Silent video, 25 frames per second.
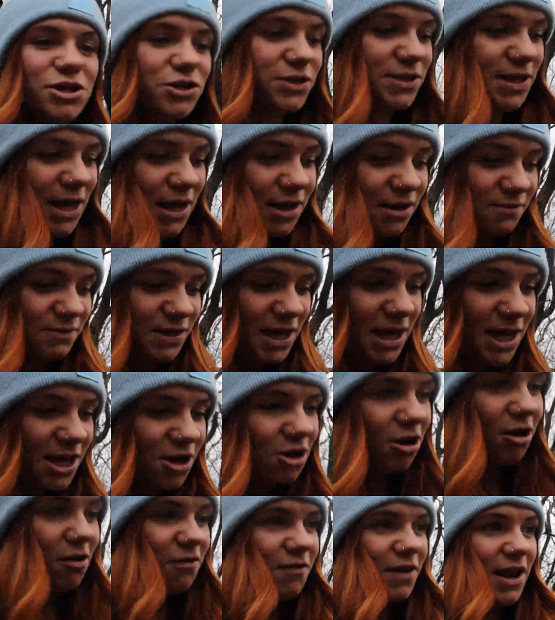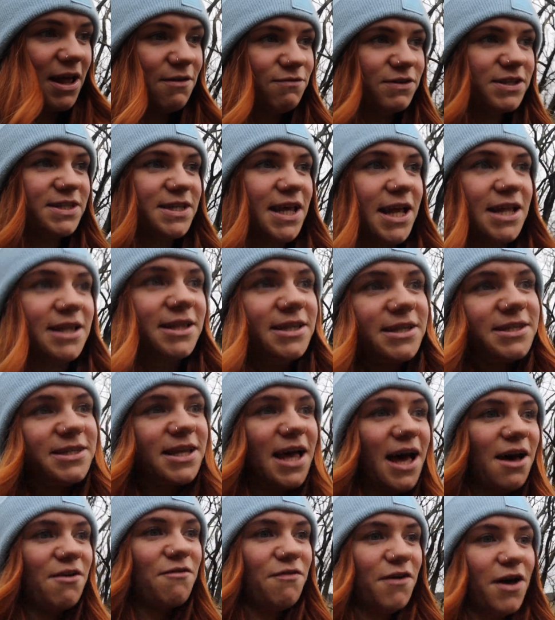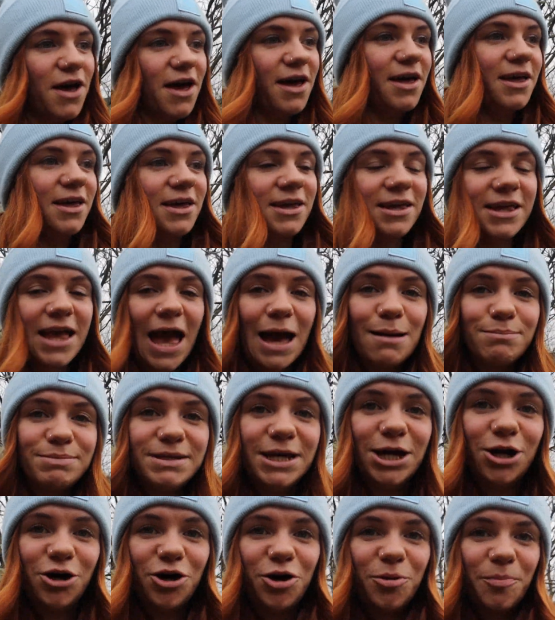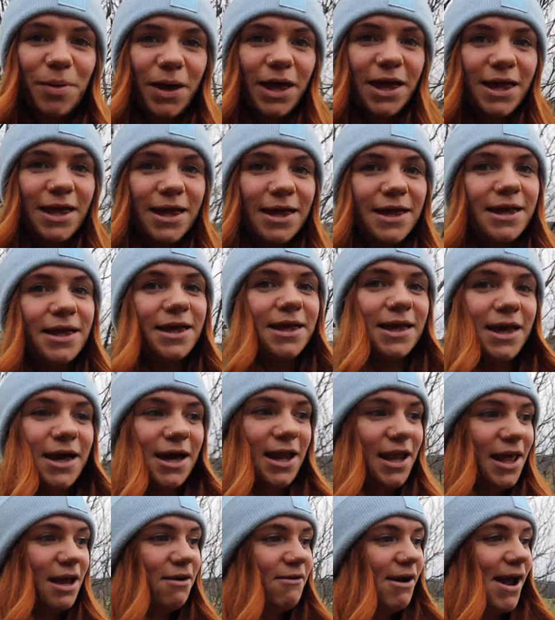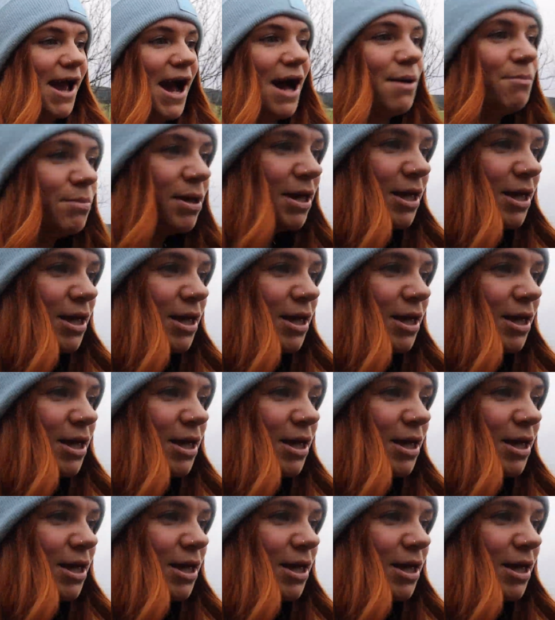just kind of taken off, and ever since I've kept it up, and here I am